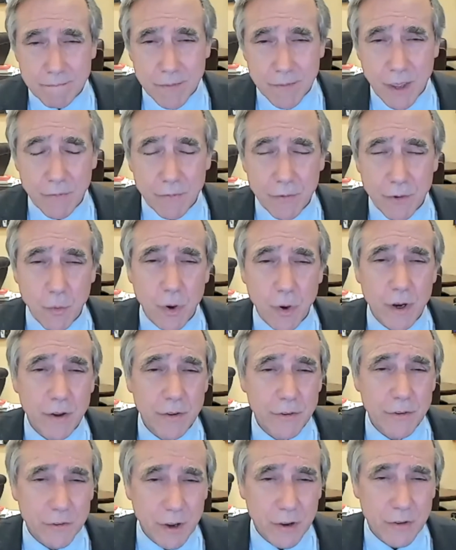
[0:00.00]
if you will,
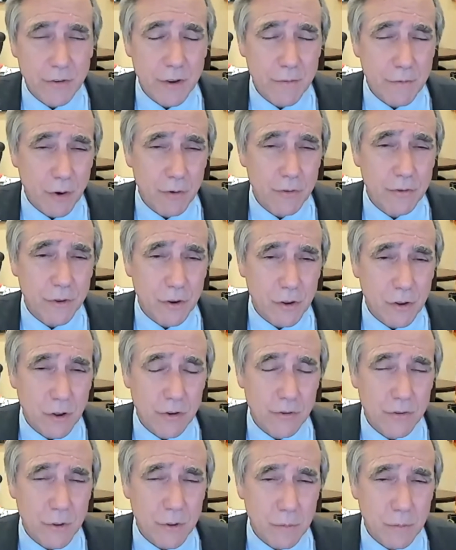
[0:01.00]
60 votes to
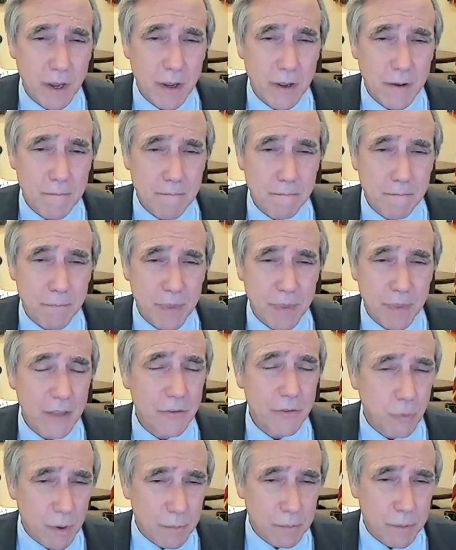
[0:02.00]
close debate,
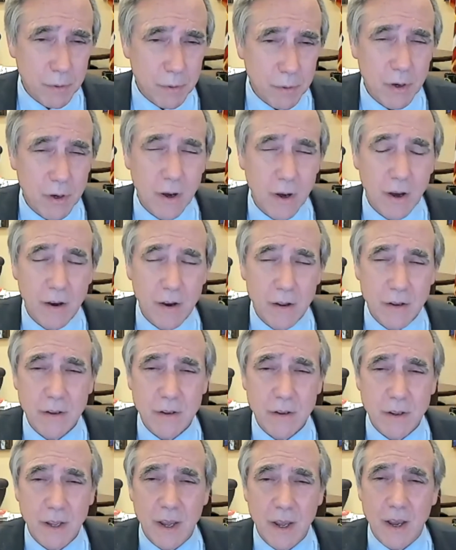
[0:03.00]
that's what people call
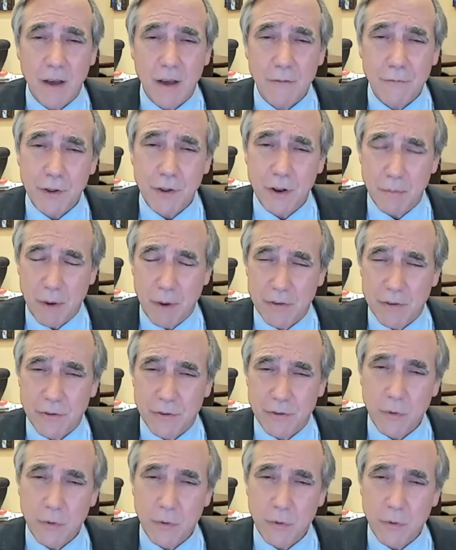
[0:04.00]
a filibuster.